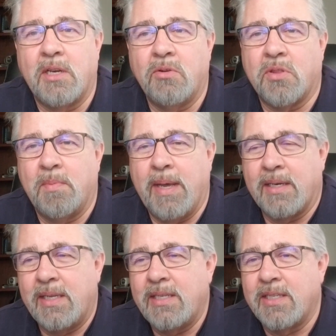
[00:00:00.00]
do with the
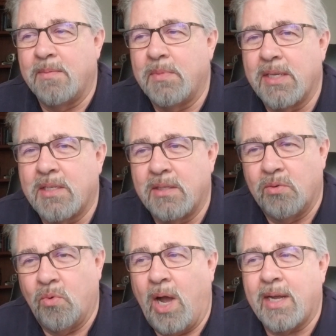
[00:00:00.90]
magnesium that's in the
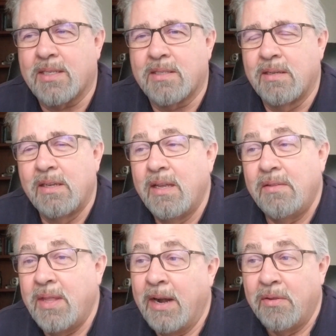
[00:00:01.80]
rocks
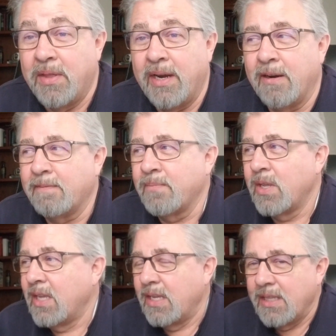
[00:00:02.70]
that are there.
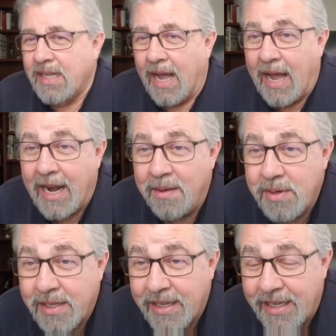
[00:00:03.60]
Let me
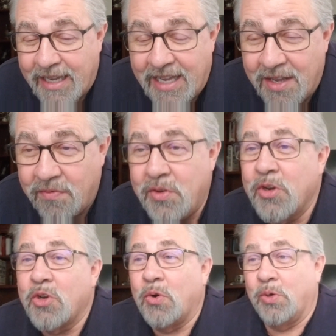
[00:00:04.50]
tell you, if you're
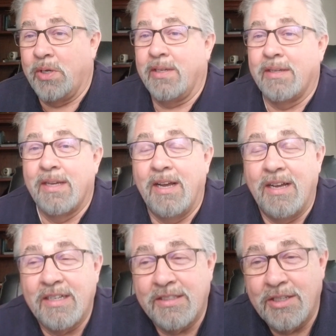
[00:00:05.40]
going
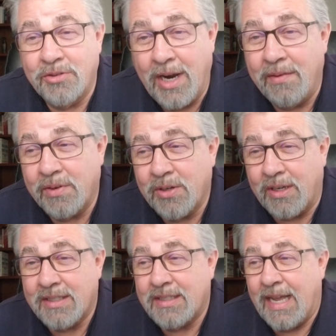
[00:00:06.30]
to drive
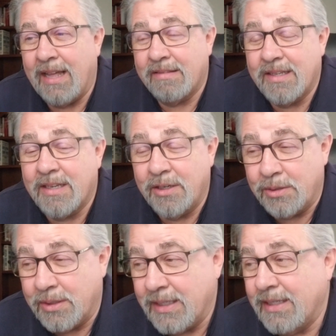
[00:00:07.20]
across South
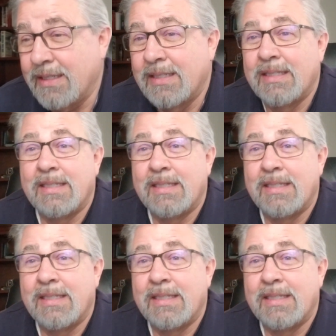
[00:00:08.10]
Dakota,